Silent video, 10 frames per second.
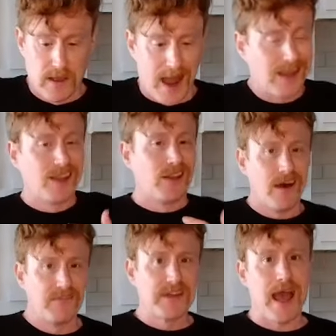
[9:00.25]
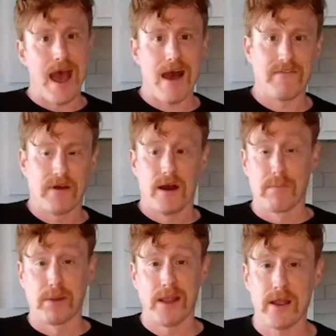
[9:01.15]
I'd love to have a
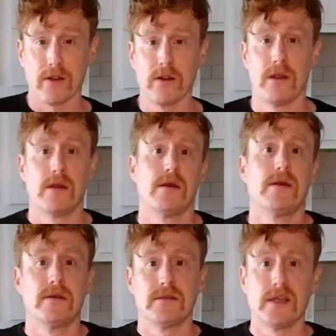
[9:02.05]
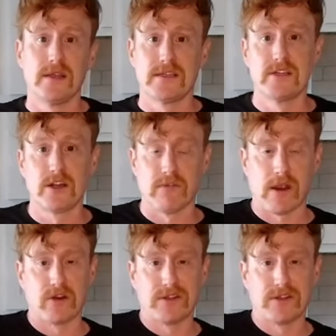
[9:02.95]
player to listen to records